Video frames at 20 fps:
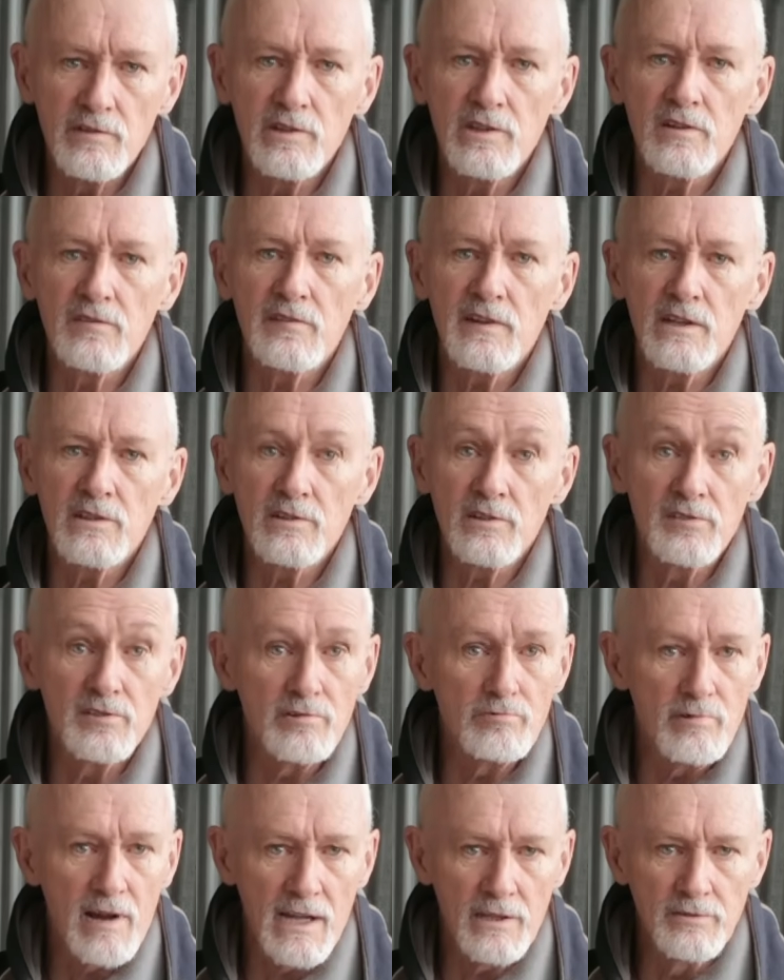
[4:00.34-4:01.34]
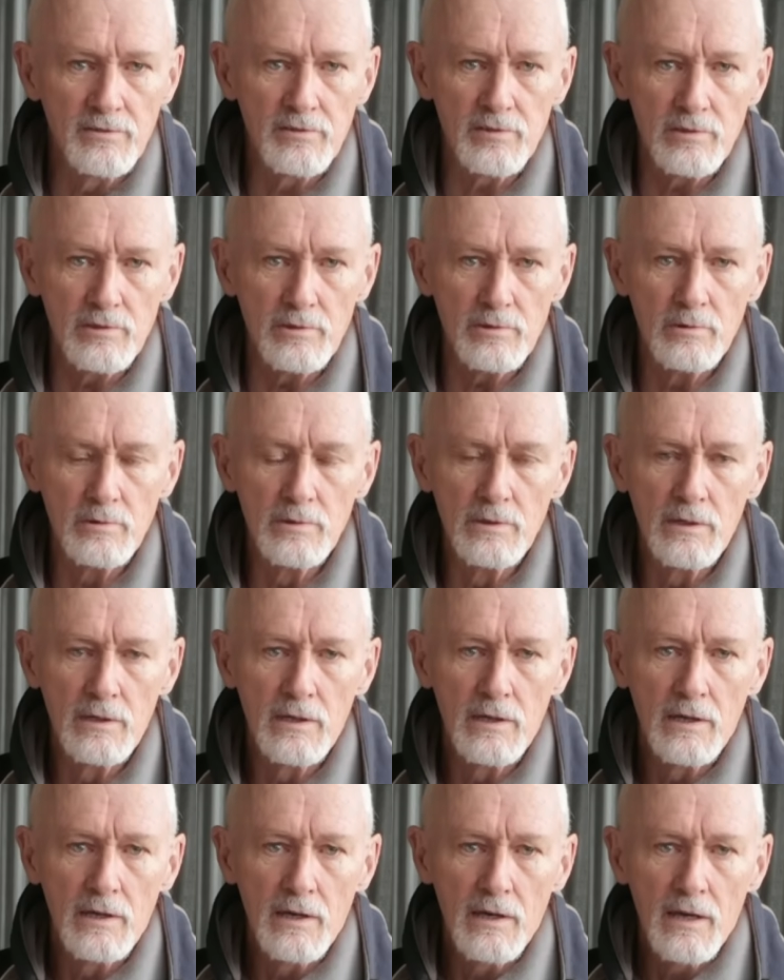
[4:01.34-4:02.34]
for the offender to run to
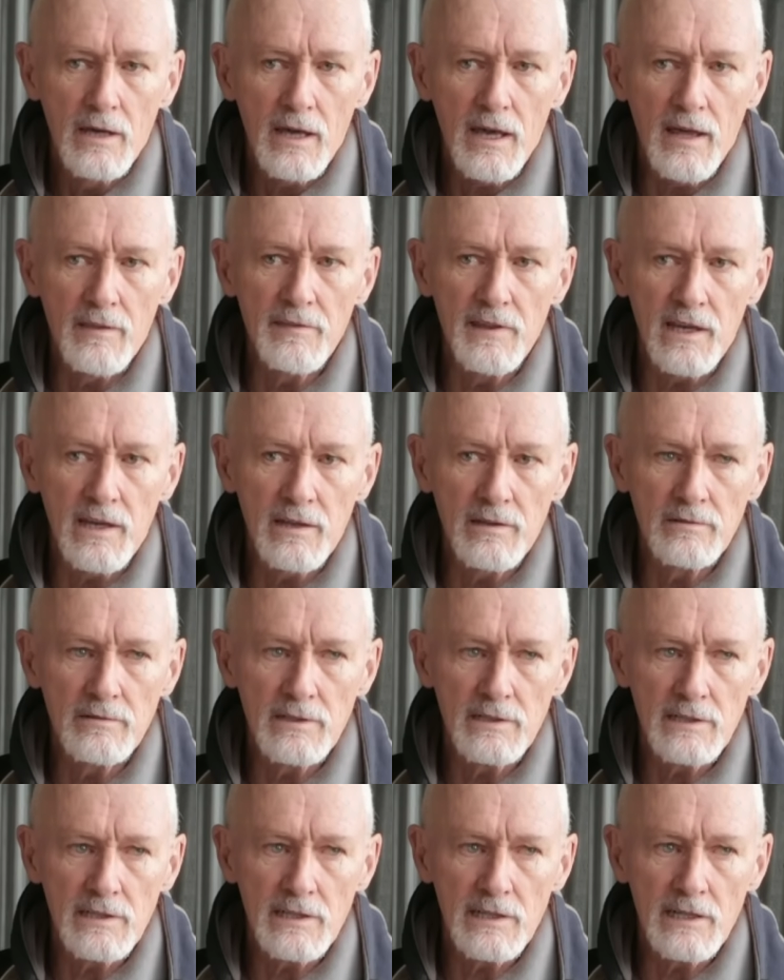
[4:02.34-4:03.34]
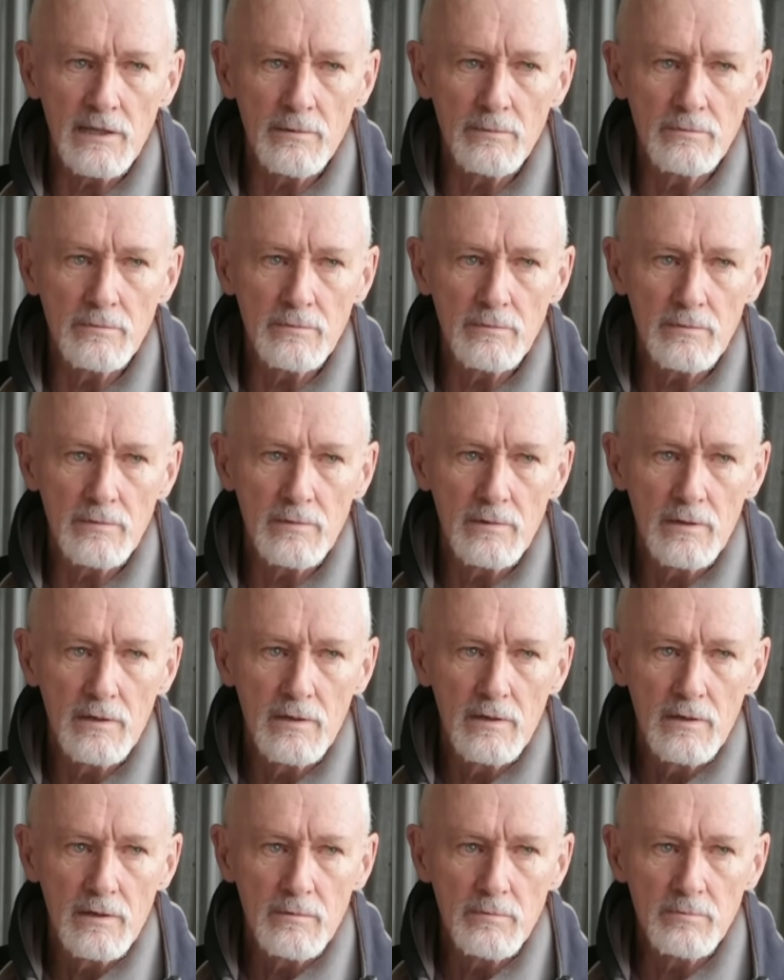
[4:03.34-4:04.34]
and then
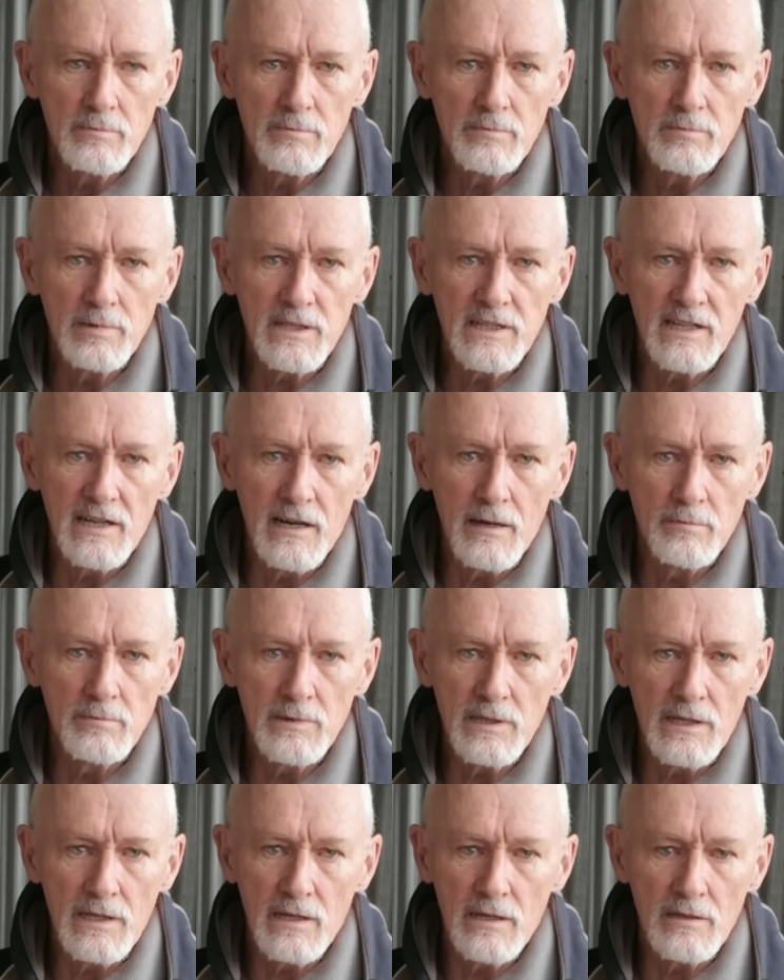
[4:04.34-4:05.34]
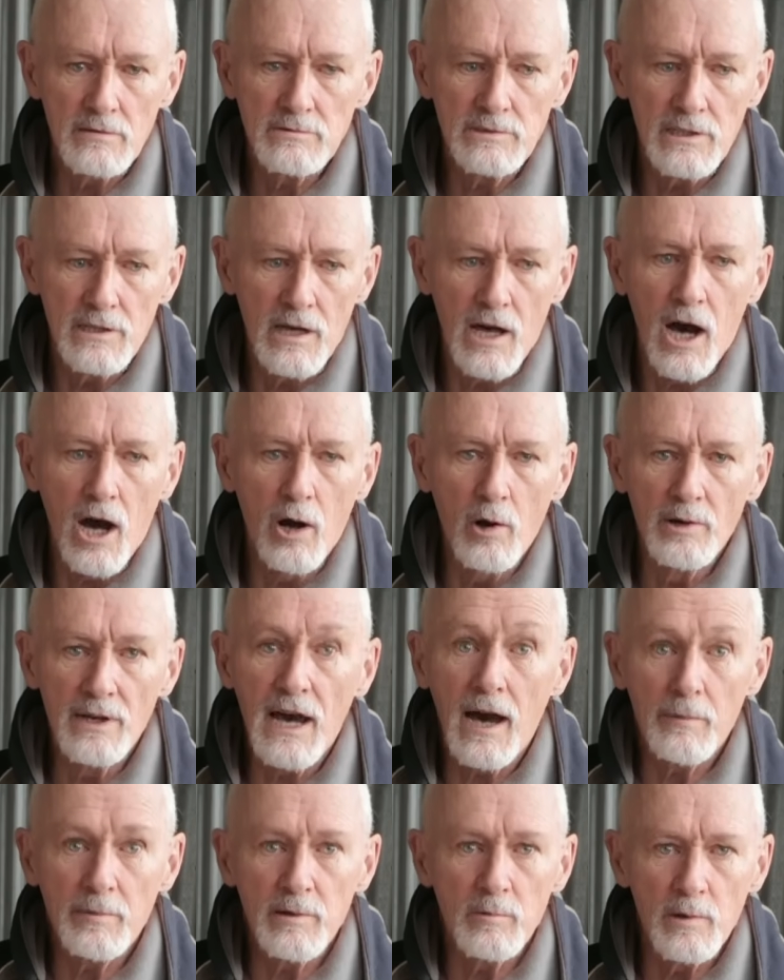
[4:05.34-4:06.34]
become, holed
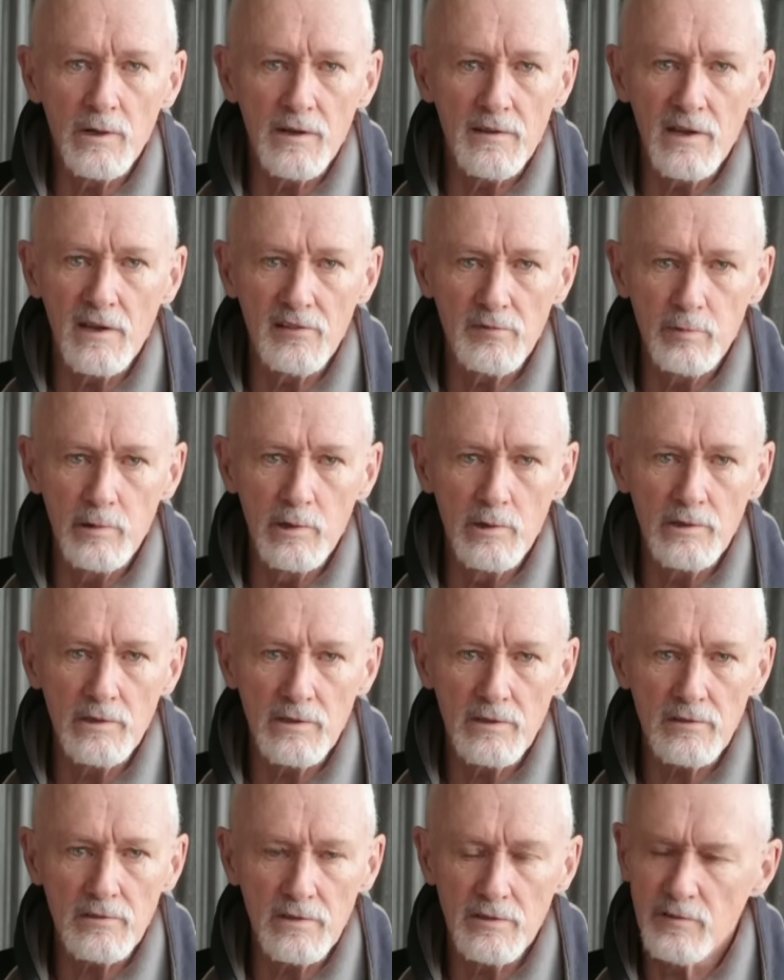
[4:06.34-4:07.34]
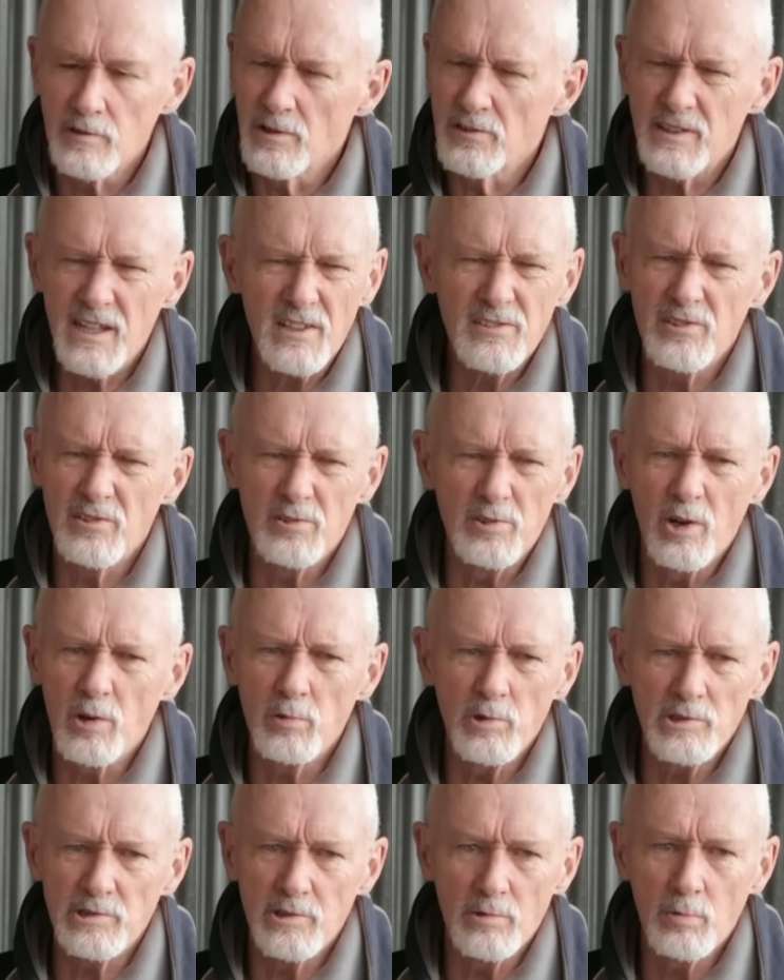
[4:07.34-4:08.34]
up in one of those buildings. And of course, that's just not
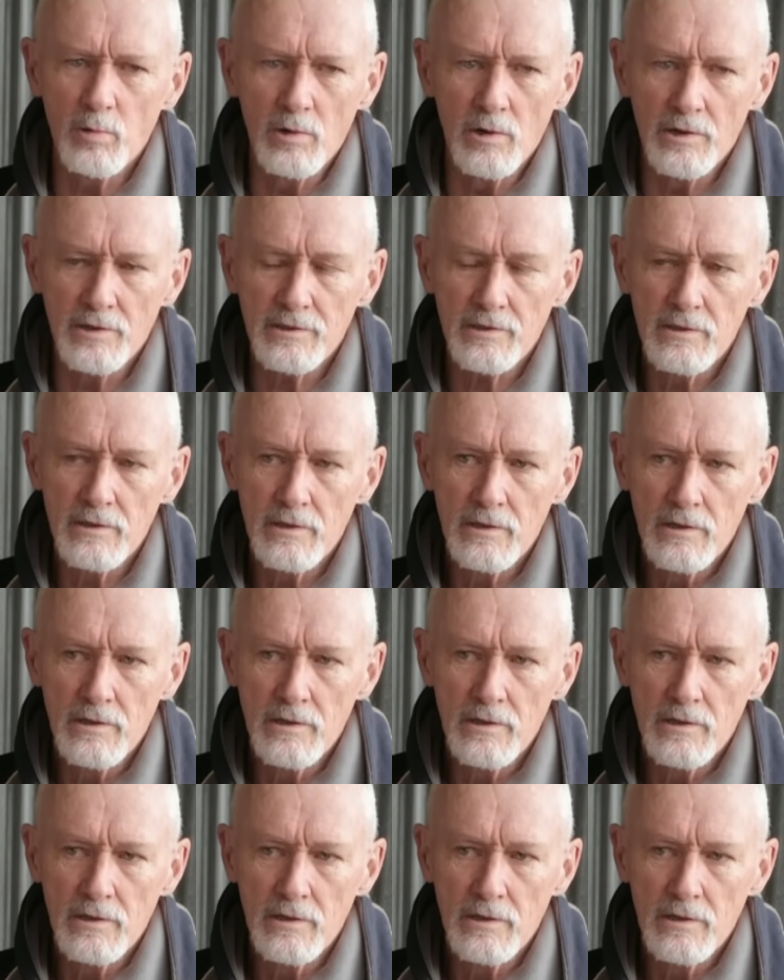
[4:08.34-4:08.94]
what you want.